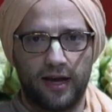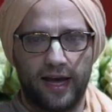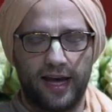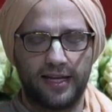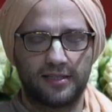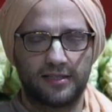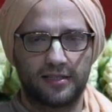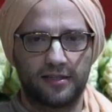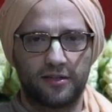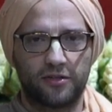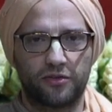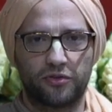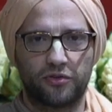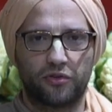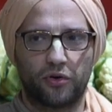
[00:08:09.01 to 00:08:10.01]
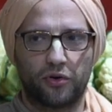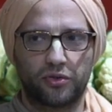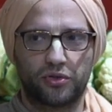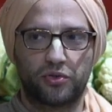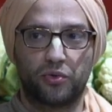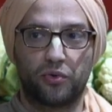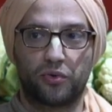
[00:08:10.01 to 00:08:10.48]
And
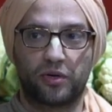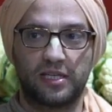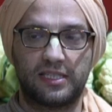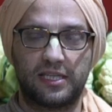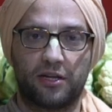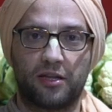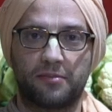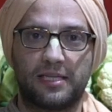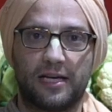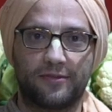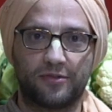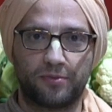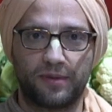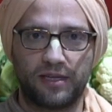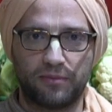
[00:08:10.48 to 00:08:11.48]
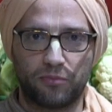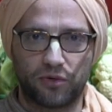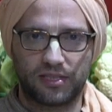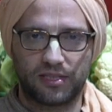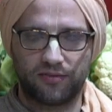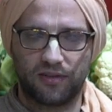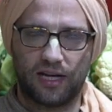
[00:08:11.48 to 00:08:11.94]
those who consider themselves to be more
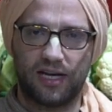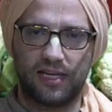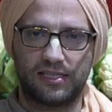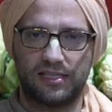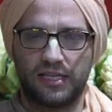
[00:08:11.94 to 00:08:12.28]
civilized,